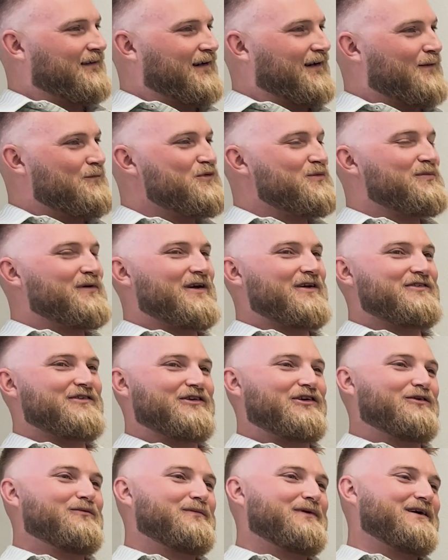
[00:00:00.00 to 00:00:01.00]
I'm surprised
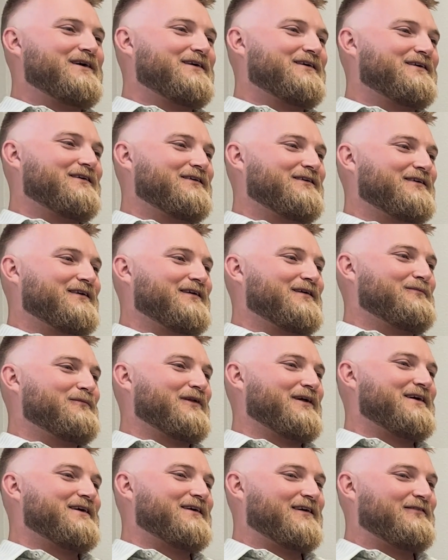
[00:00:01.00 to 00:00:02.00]
they don't make them
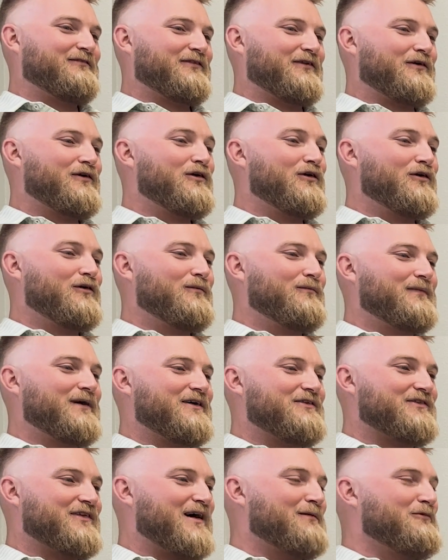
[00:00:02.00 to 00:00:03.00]
like, if the home
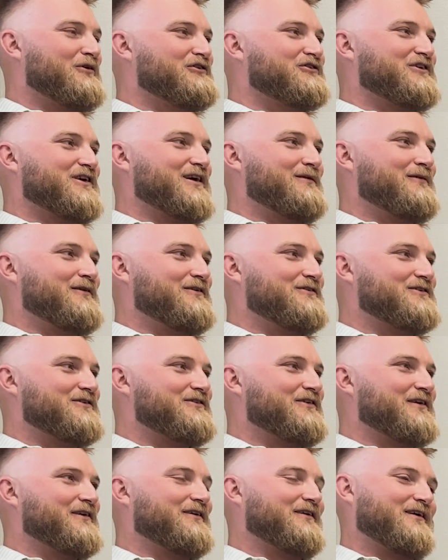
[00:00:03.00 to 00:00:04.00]
has that much damage,
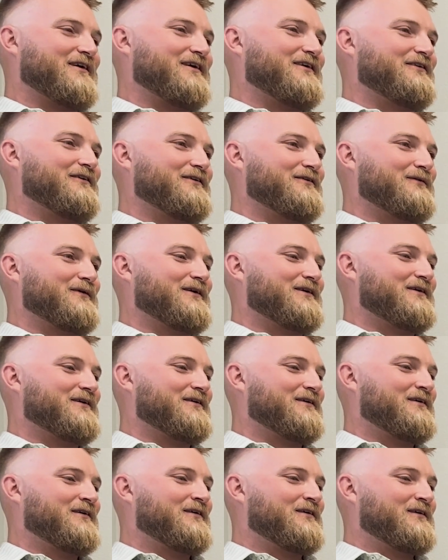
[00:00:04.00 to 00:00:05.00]
it's like, all right, look, we're
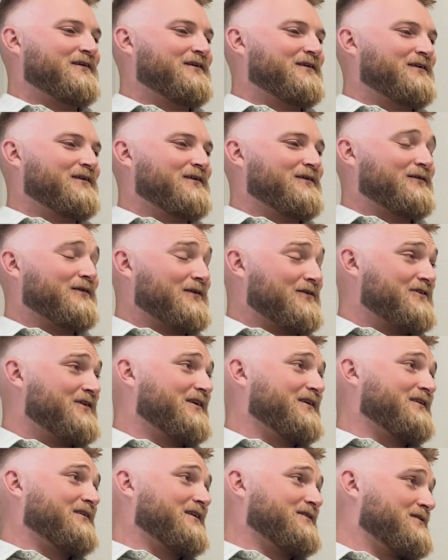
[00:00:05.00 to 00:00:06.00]
going to
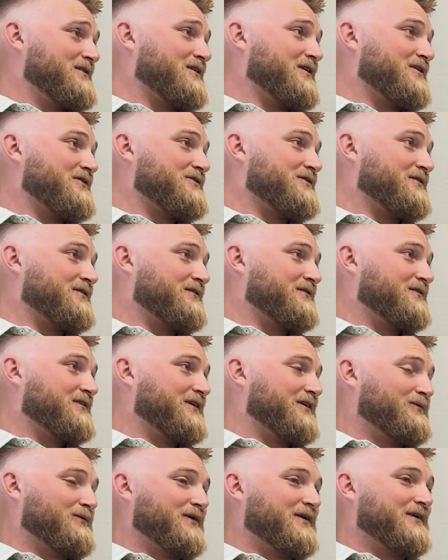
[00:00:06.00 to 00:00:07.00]
take it as a loss
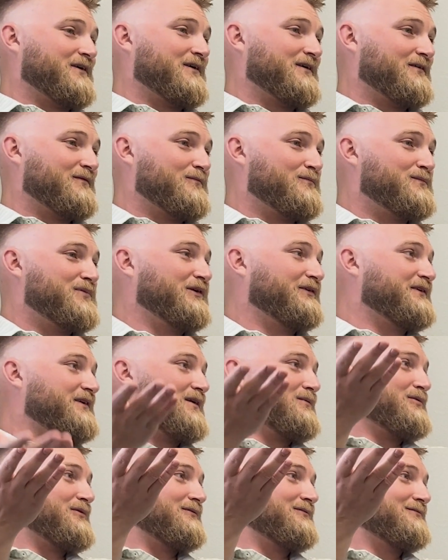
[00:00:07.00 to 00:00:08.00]
and we're going to build it
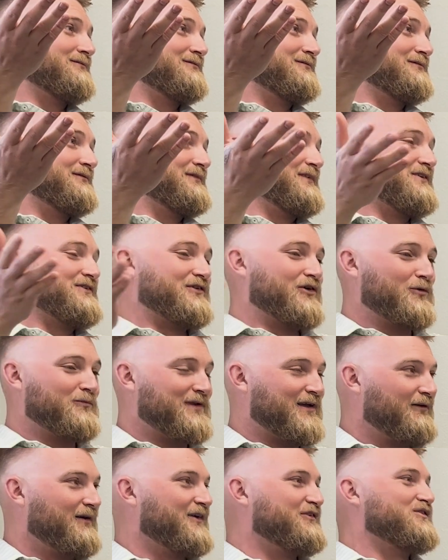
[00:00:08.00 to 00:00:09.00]
up. This
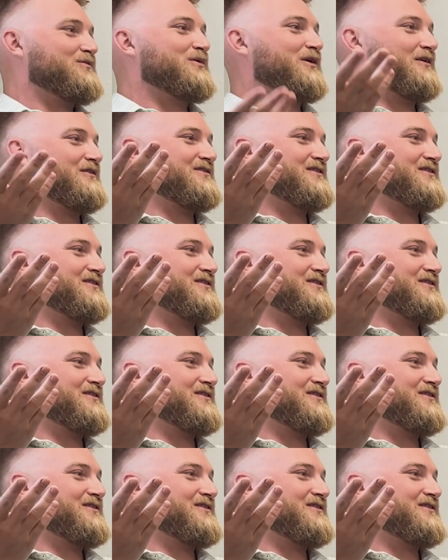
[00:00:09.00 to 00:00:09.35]
home now has to be out